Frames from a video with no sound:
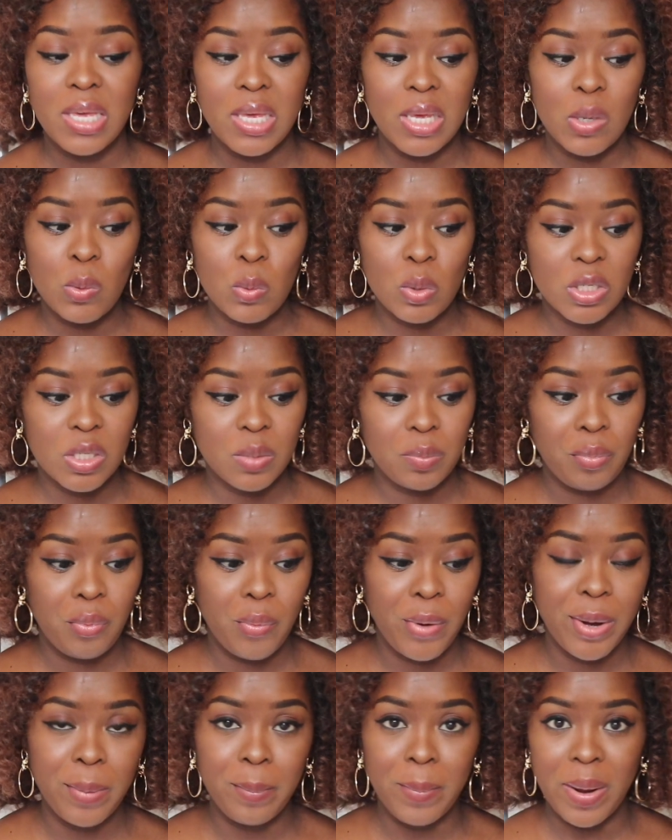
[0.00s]
He was
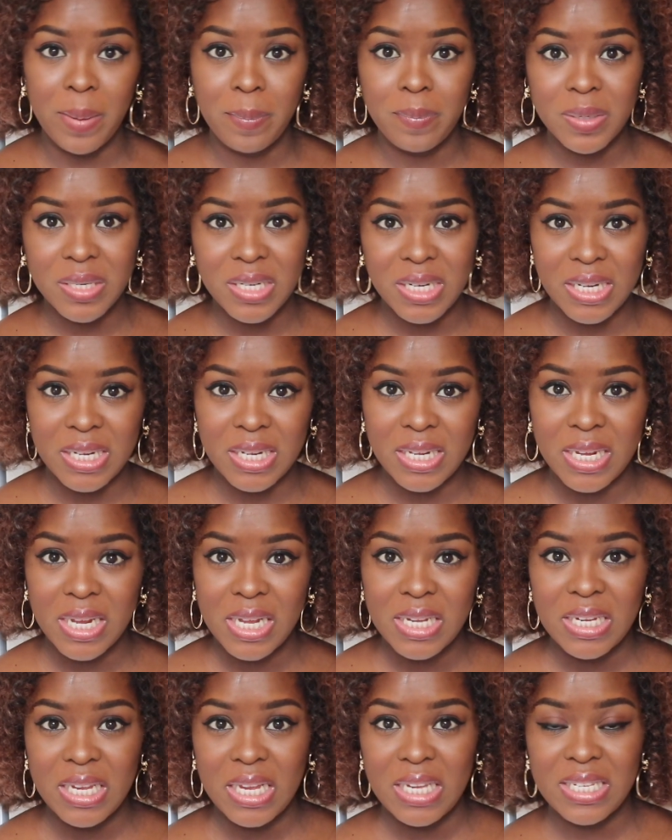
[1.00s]
spraying my body.
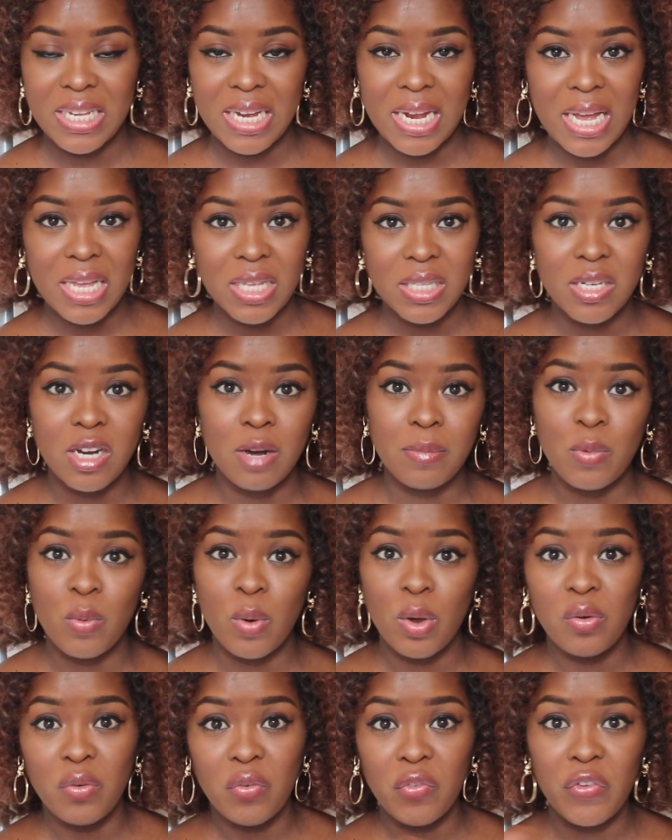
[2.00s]
He's like, tell me
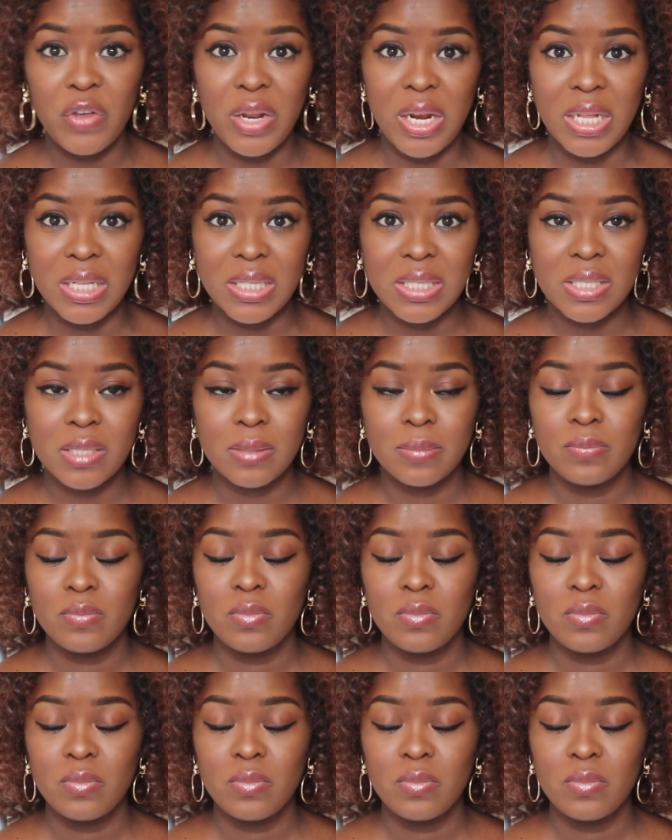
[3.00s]
where you feel it.